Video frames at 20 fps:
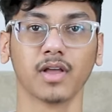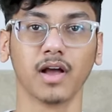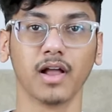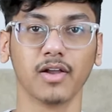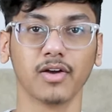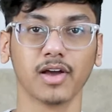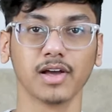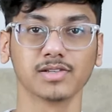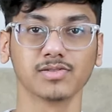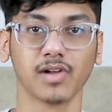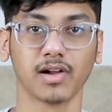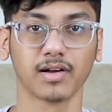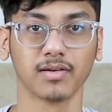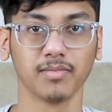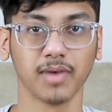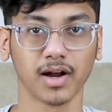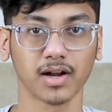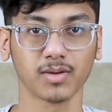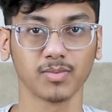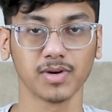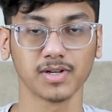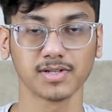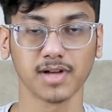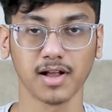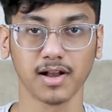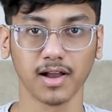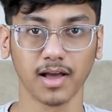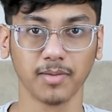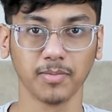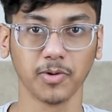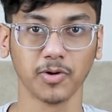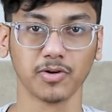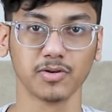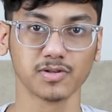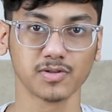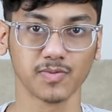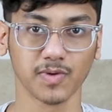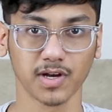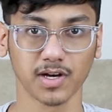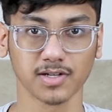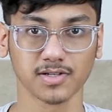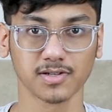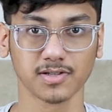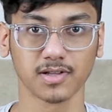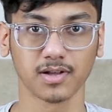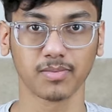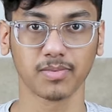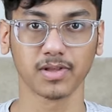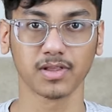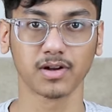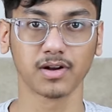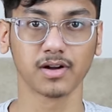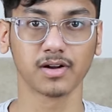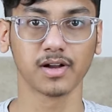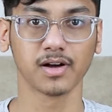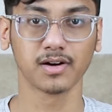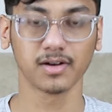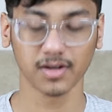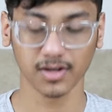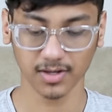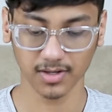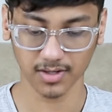Hello guys, welcome back to my channel. I'm your host Vikas Chandra Pediredla